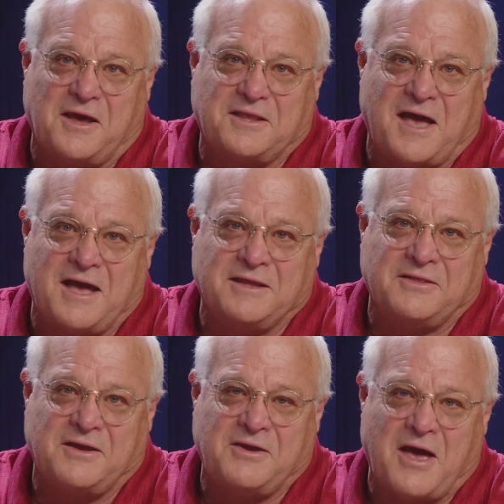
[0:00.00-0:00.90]
the idea
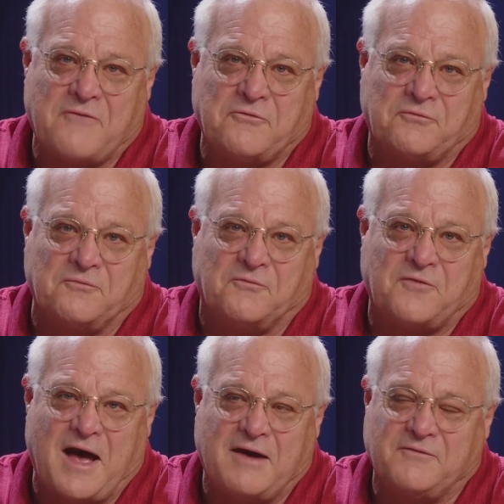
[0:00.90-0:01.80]
that you have it from
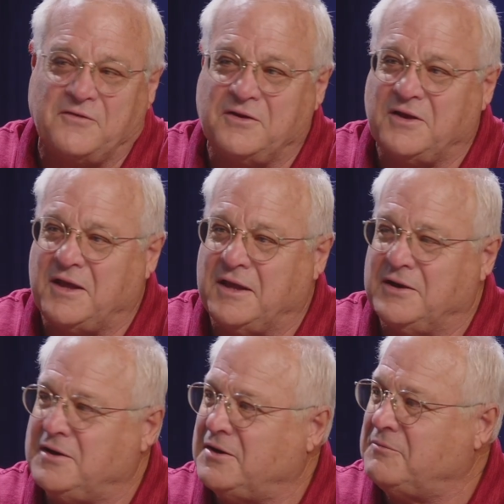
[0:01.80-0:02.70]
5 and
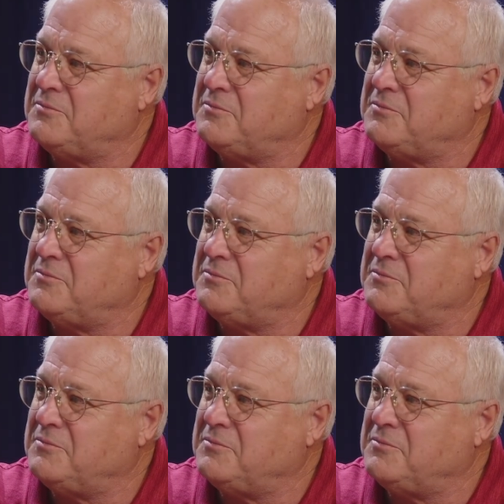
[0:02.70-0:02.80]
up.